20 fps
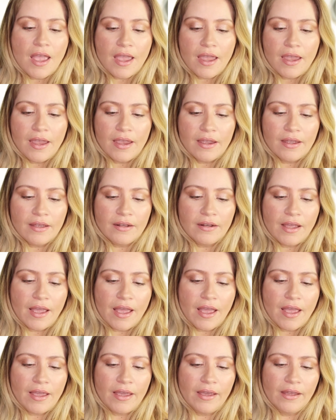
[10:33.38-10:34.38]
And
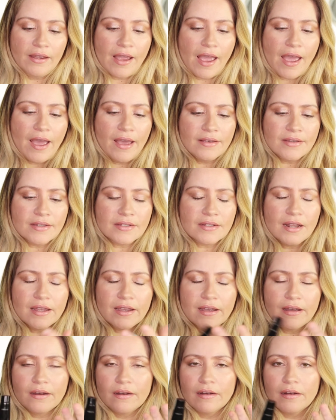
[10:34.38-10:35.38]
it has
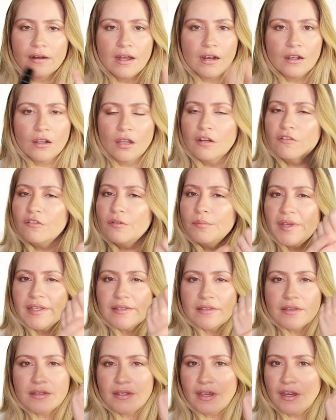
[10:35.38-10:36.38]
like a lot of
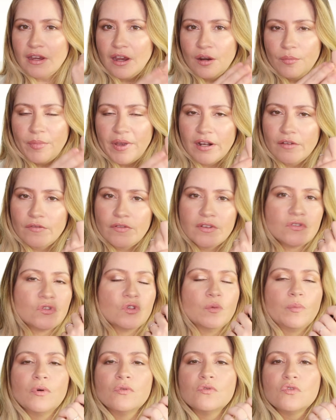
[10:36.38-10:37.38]
amazing skincare benefits. It's
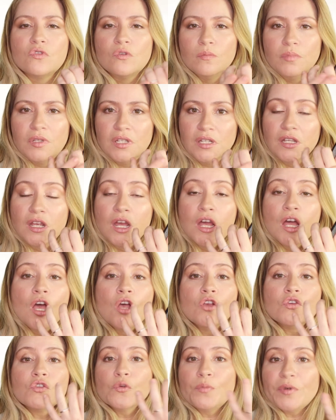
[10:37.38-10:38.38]
supposed to be
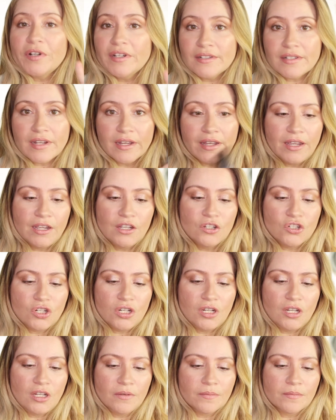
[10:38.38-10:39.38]
super
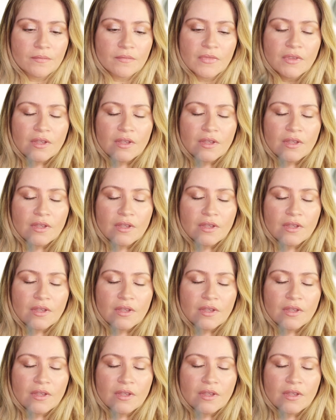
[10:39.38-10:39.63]
anti-aging.